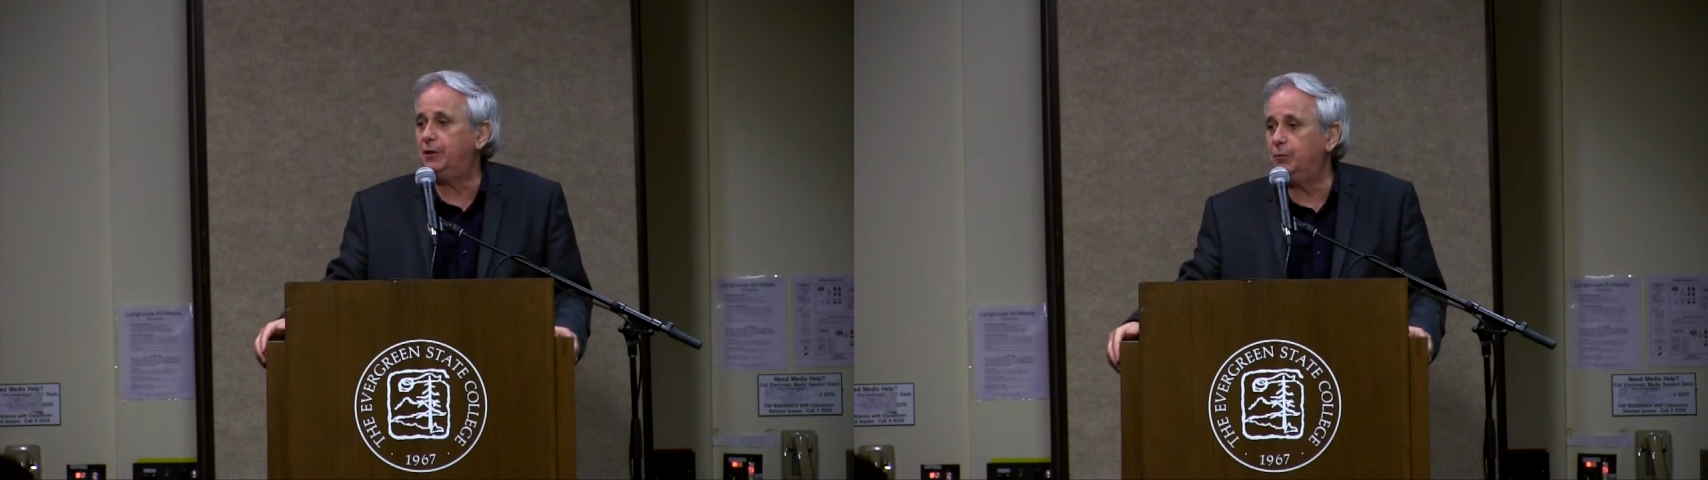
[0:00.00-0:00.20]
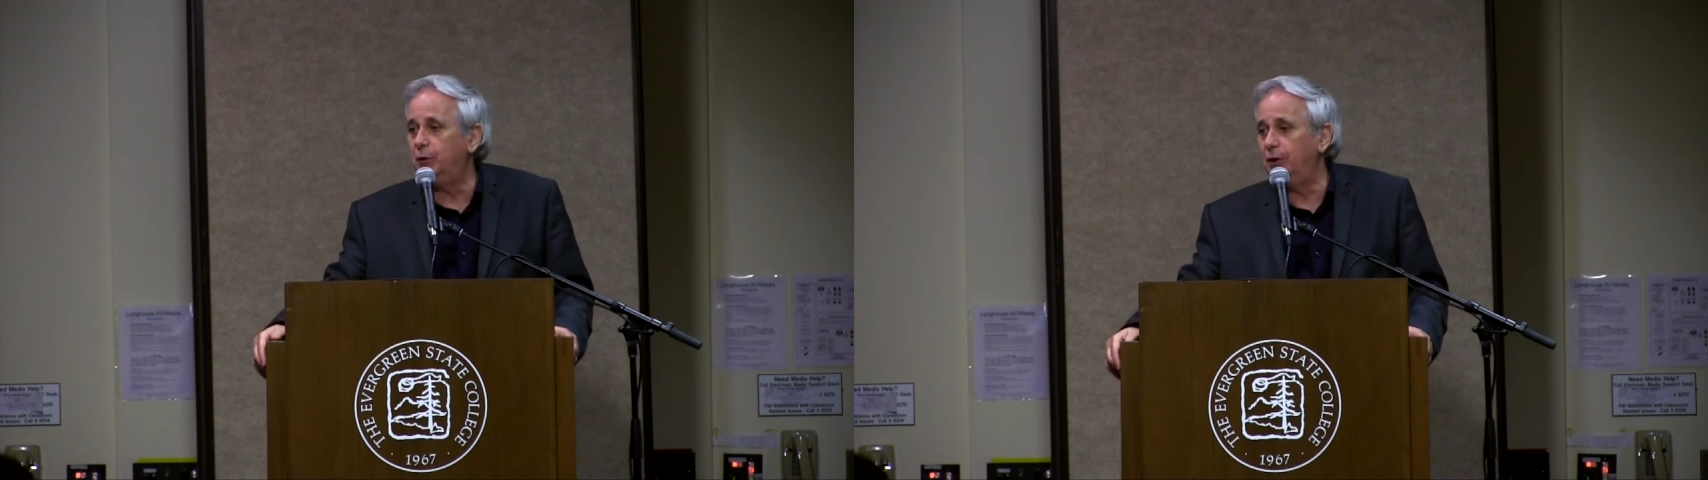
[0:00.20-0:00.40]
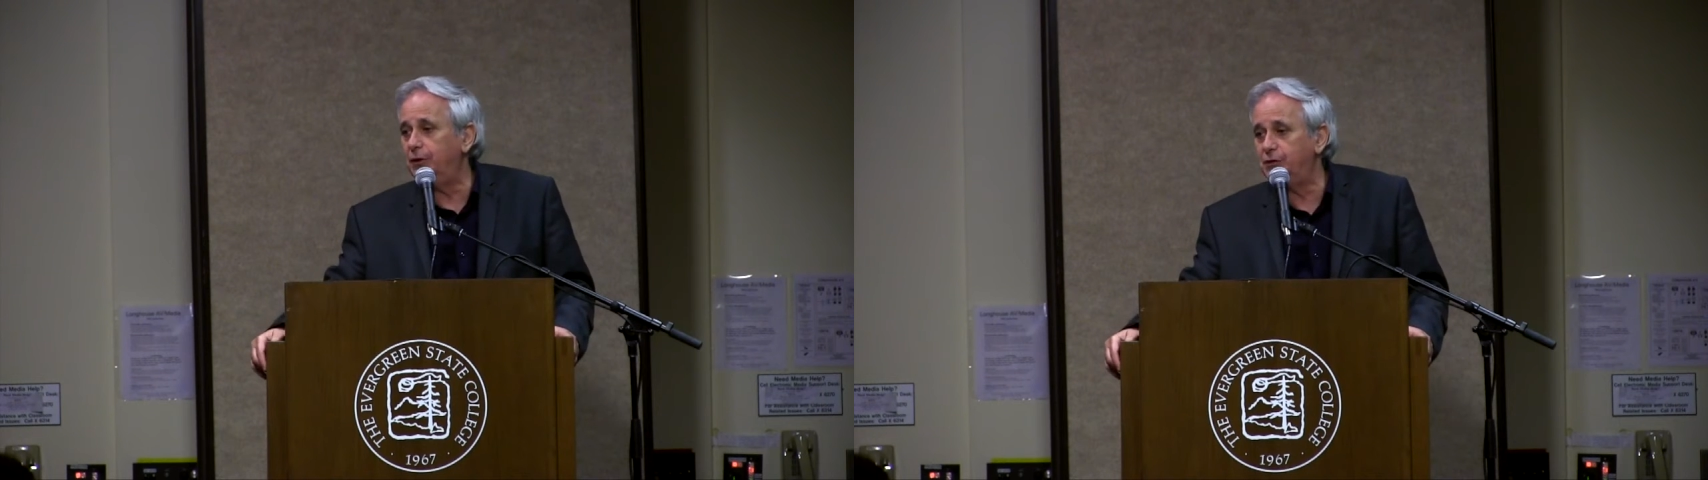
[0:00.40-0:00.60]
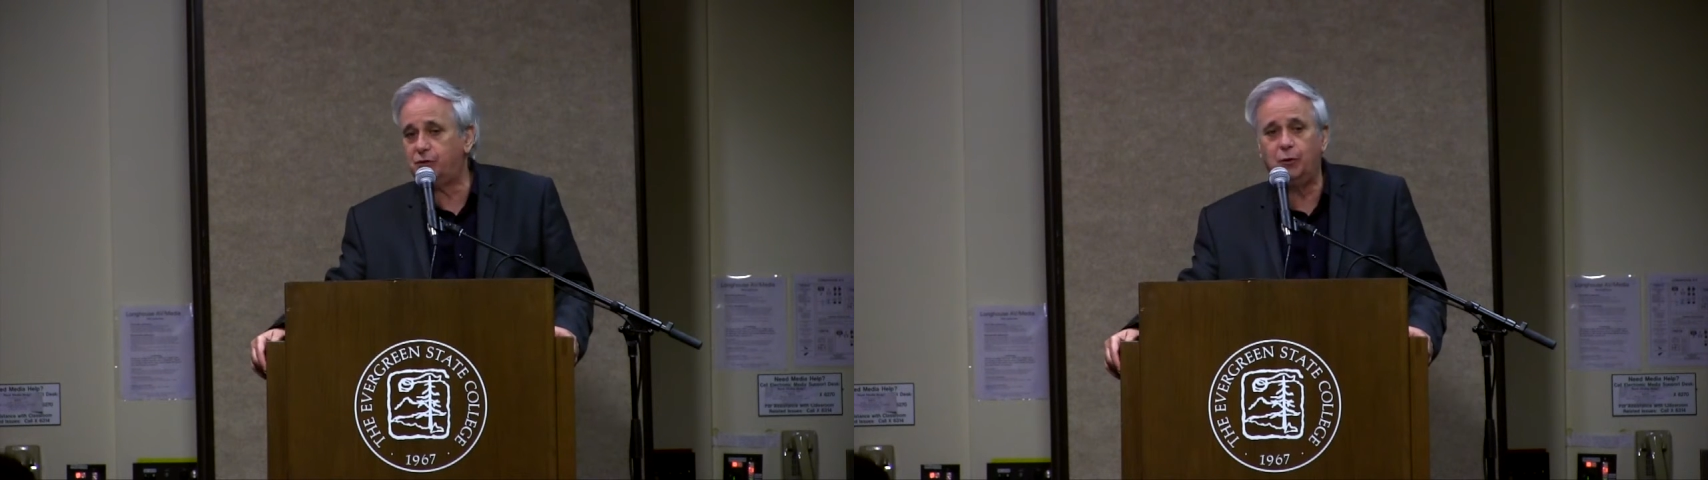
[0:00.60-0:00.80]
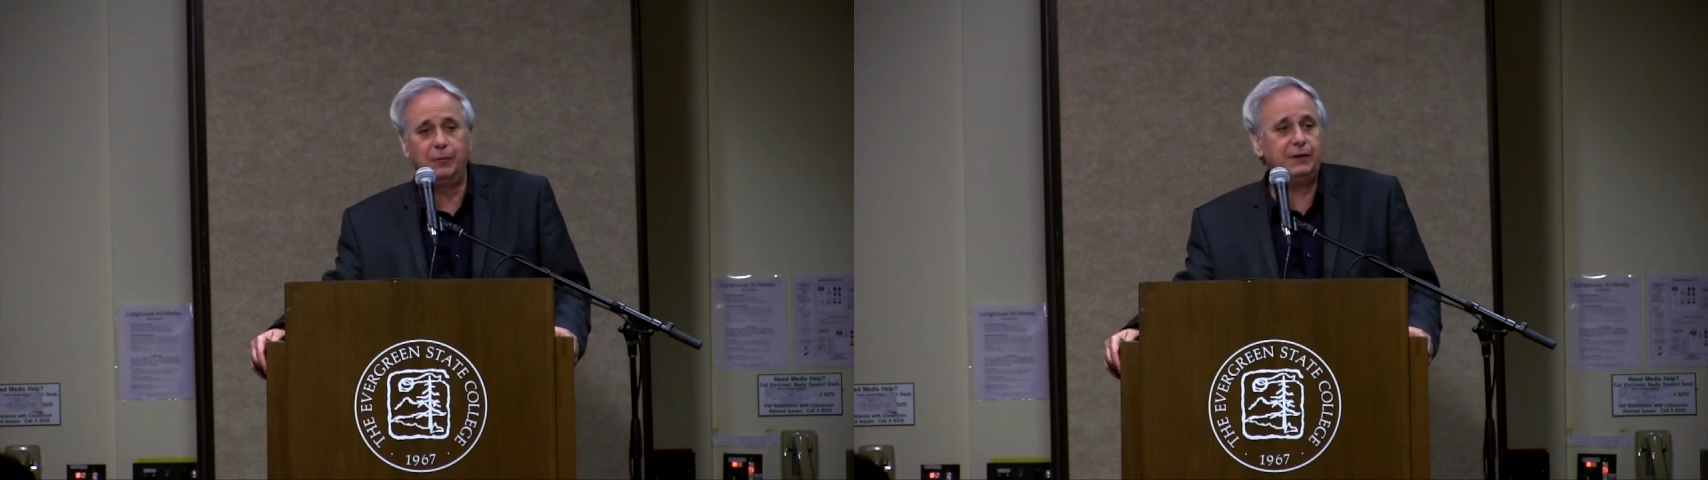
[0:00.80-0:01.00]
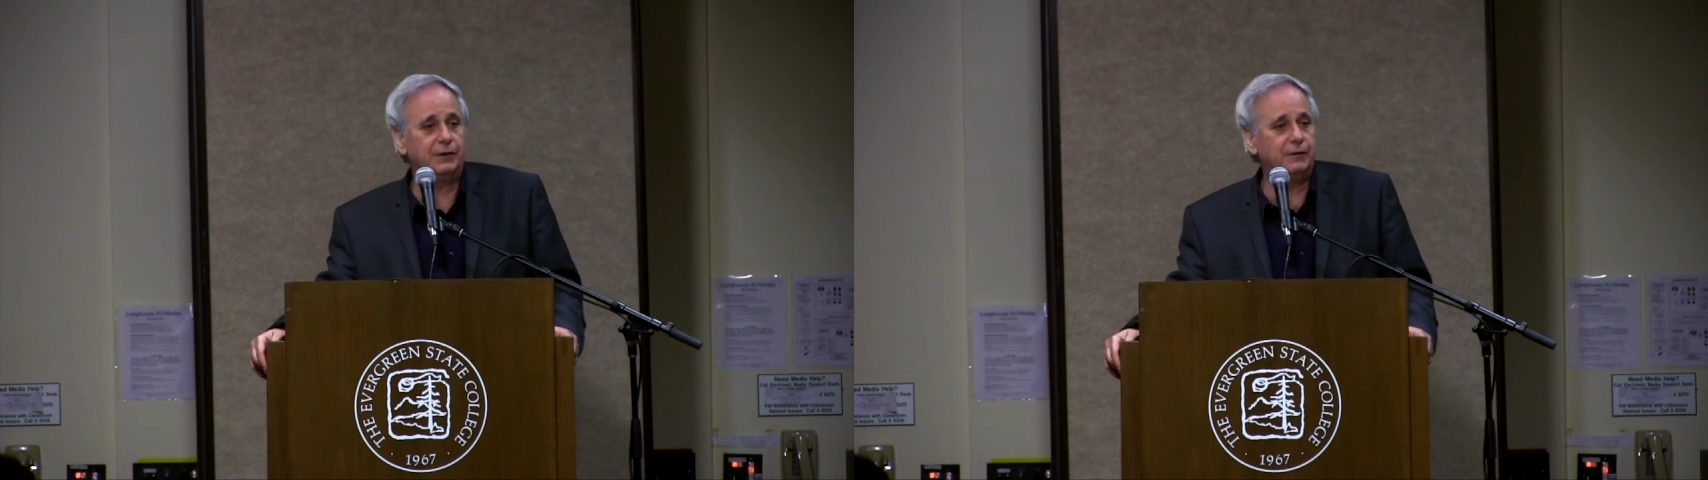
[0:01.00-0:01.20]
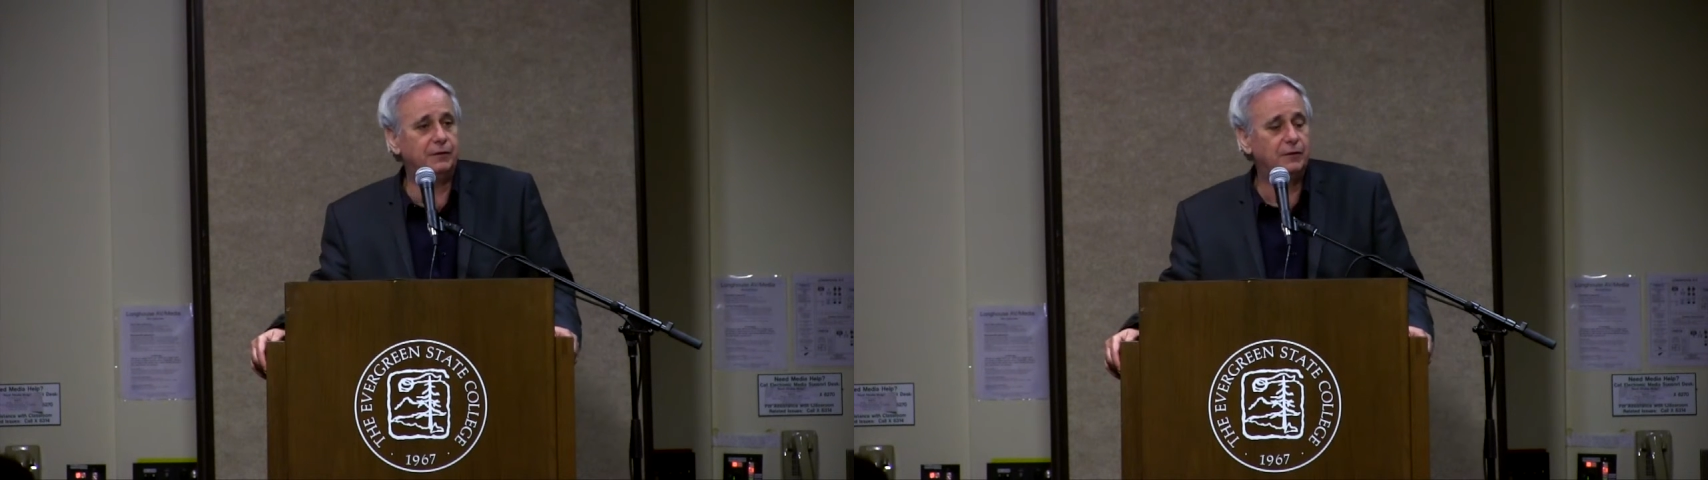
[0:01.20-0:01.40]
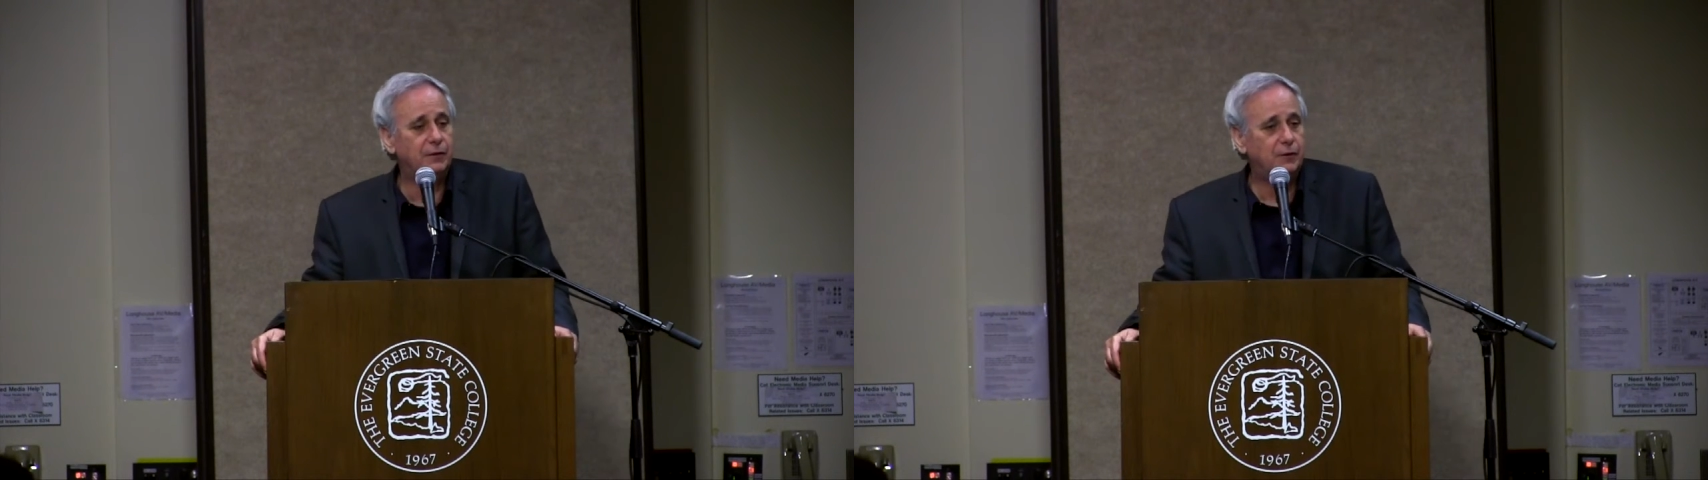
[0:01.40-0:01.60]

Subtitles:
the world is committed